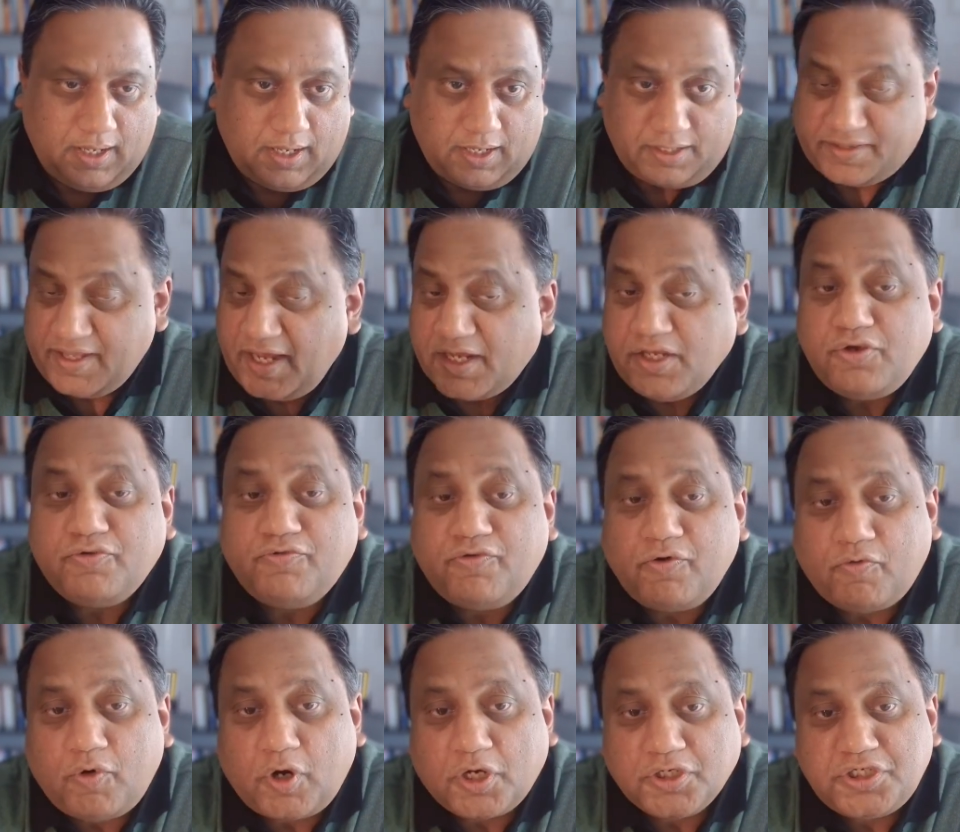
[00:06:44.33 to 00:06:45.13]
Thank you
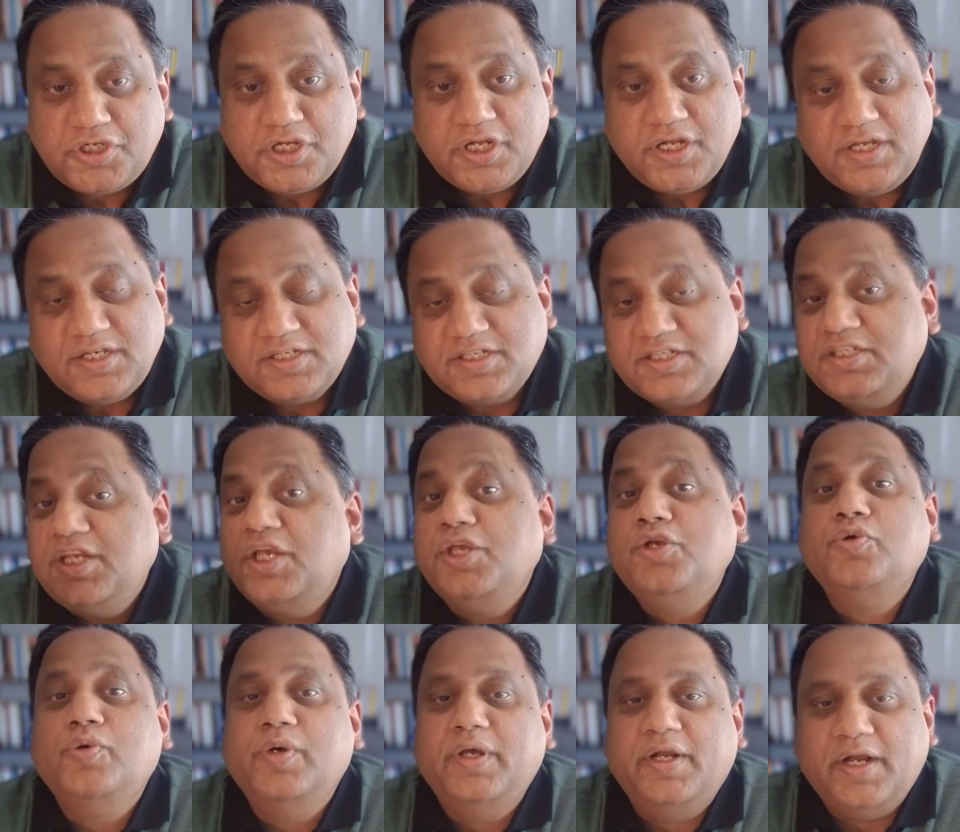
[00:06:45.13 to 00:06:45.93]
for watching. See
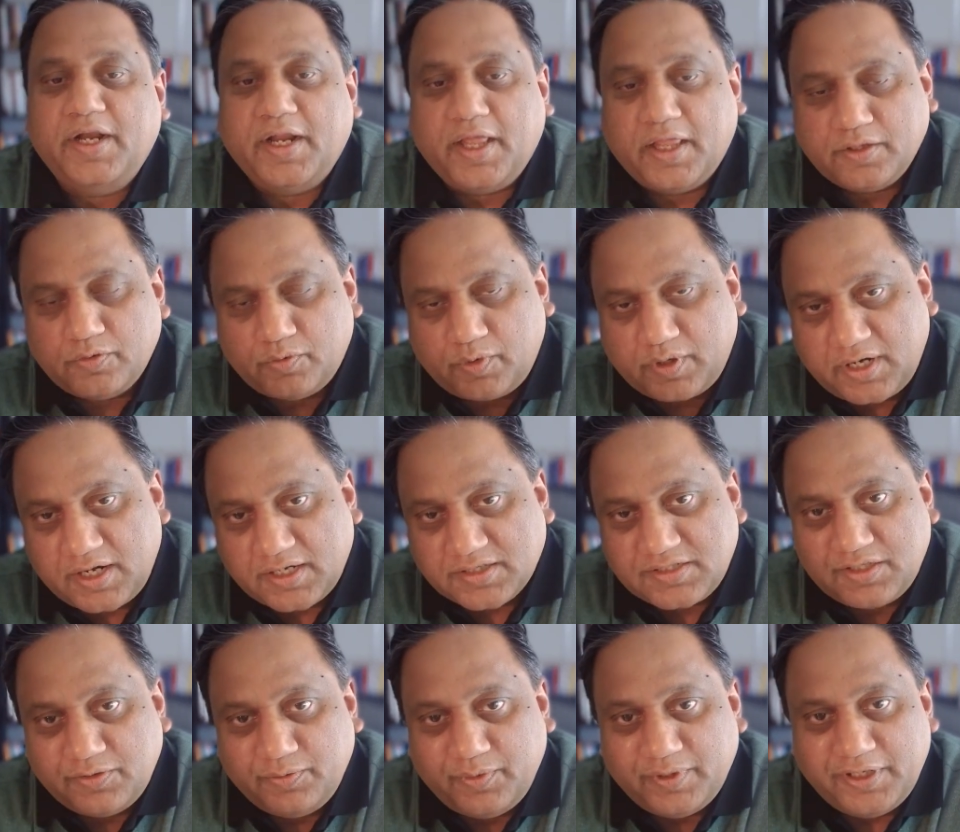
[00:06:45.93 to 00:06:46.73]
you in another
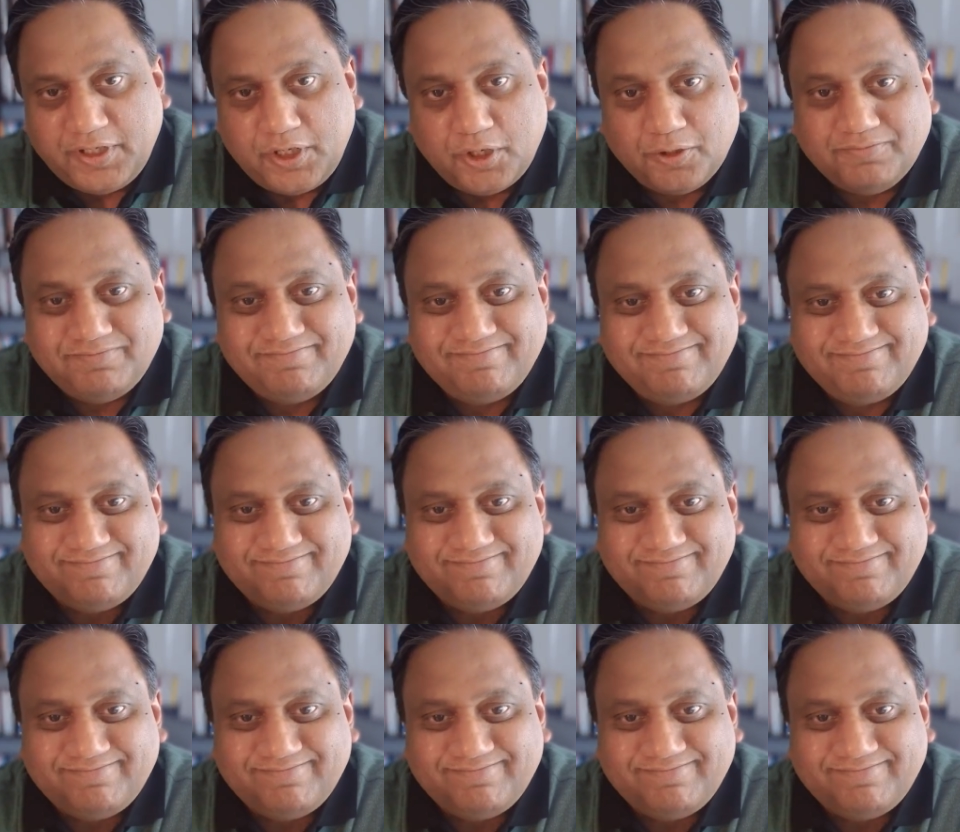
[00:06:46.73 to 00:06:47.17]
Varasi video.